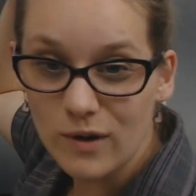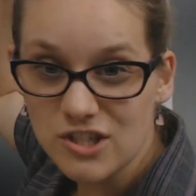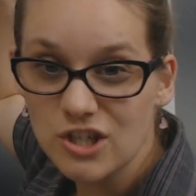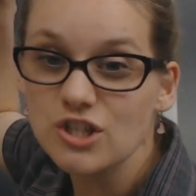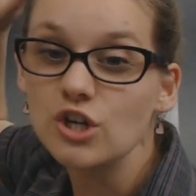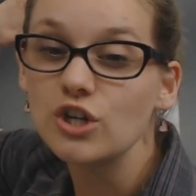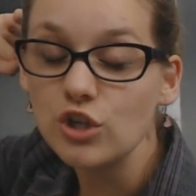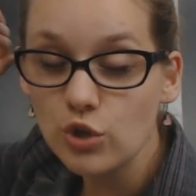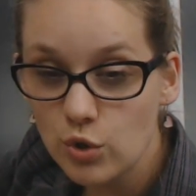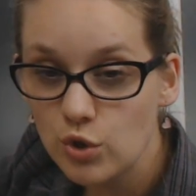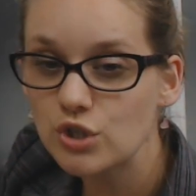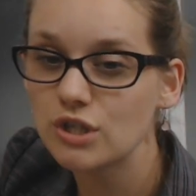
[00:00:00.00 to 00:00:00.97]
Questions are
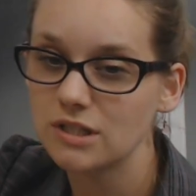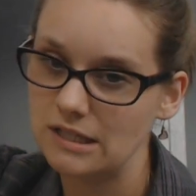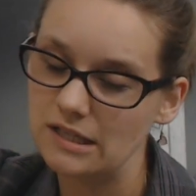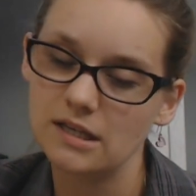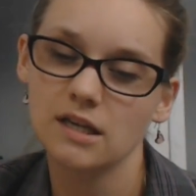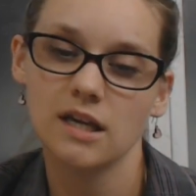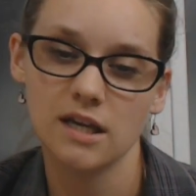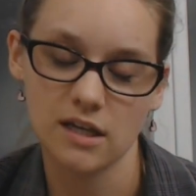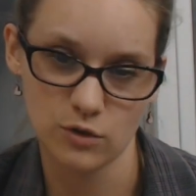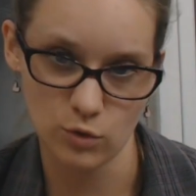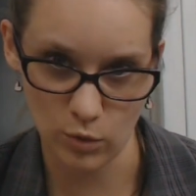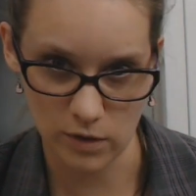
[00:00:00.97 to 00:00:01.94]
usually
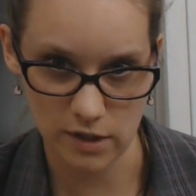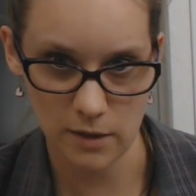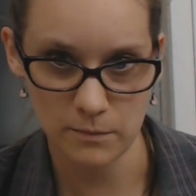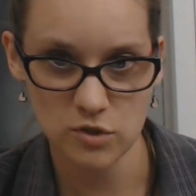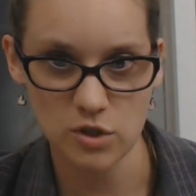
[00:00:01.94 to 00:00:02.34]
in order.